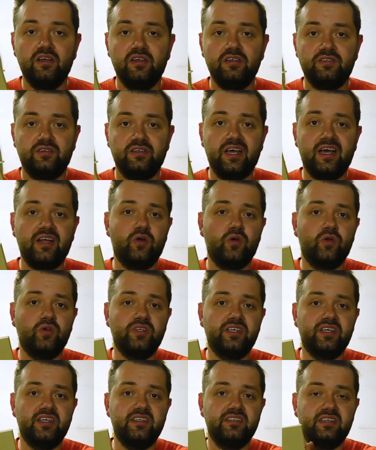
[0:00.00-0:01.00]
So not
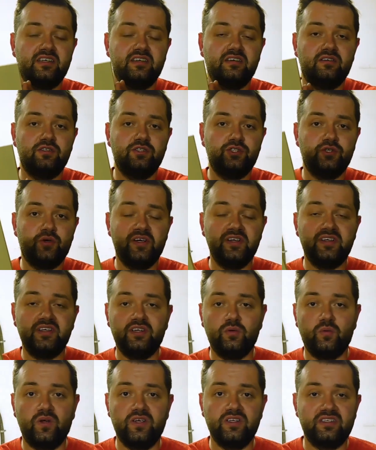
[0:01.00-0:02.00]
only is it jointing
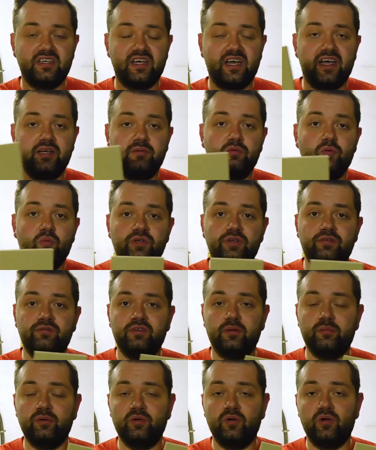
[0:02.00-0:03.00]
the one side, but when you flip it